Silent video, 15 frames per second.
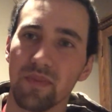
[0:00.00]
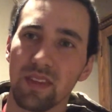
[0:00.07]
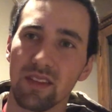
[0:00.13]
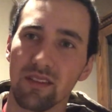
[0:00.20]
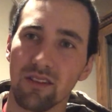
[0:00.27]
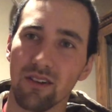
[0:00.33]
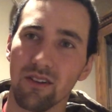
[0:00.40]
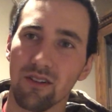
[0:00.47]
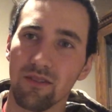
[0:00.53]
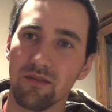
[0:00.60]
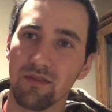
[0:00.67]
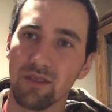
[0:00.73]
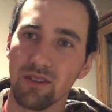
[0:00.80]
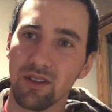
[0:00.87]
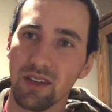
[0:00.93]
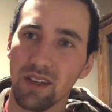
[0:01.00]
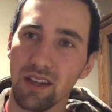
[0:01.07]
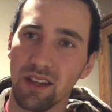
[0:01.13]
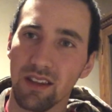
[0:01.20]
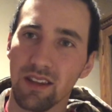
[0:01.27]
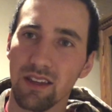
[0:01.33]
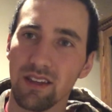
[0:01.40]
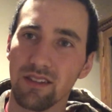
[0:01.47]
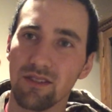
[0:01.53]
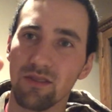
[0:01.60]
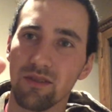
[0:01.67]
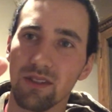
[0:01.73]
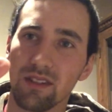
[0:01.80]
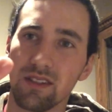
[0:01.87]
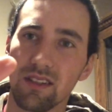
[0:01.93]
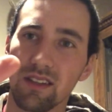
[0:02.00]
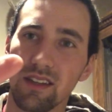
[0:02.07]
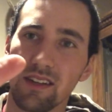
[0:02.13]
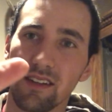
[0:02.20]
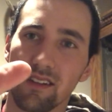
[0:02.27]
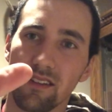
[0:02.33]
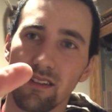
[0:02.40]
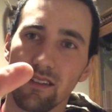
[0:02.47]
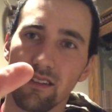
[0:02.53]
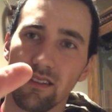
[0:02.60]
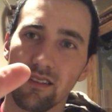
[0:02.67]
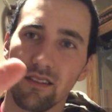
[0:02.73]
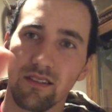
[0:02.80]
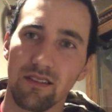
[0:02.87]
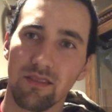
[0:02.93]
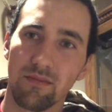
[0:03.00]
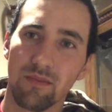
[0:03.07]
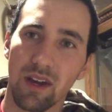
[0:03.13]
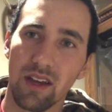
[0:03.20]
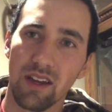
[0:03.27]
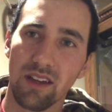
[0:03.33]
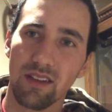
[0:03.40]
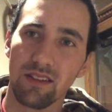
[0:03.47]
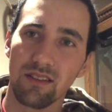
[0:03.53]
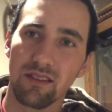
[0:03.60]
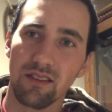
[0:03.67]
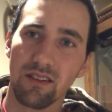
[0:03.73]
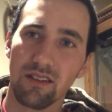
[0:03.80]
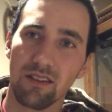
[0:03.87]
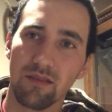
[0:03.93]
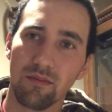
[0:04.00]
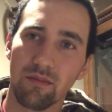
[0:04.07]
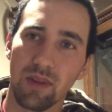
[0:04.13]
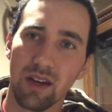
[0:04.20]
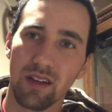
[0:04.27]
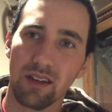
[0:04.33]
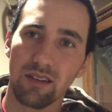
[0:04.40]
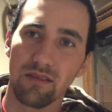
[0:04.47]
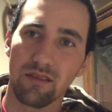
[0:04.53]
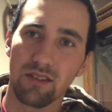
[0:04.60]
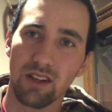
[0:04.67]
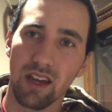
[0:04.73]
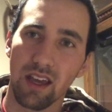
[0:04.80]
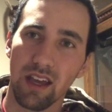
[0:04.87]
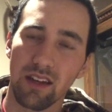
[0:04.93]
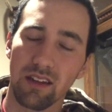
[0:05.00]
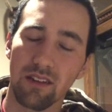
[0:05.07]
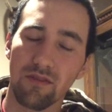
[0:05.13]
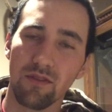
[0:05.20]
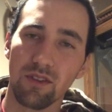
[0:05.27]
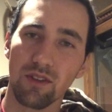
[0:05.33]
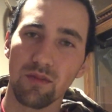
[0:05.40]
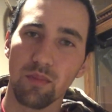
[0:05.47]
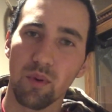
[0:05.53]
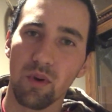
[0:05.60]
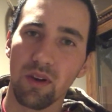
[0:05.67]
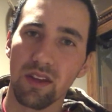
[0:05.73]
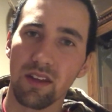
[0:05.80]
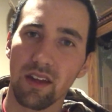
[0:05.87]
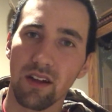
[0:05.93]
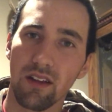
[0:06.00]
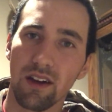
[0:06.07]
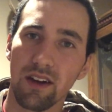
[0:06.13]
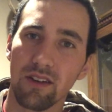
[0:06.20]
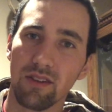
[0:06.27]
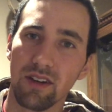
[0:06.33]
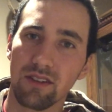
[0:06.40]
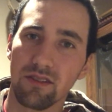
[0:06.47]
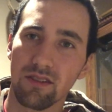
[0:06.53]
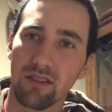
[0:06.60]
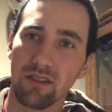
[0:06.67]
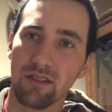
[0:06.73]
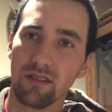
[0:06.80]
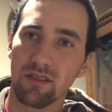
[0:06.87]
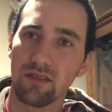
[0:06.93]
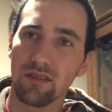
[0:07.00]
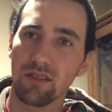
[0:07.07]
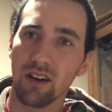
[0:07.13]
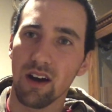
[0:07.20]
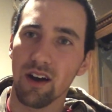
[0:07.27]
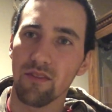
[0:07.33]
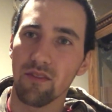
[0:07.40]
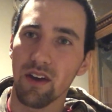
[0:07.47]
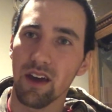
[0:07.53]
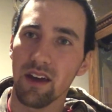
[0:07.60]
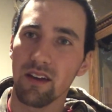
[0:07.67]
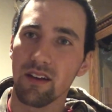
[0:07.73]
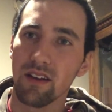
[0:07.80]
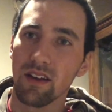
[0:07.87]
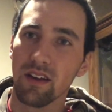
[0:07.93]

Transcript: So looking at this, you can see my insert, my gigantic field point that a lot of you guys are gonna scoff at,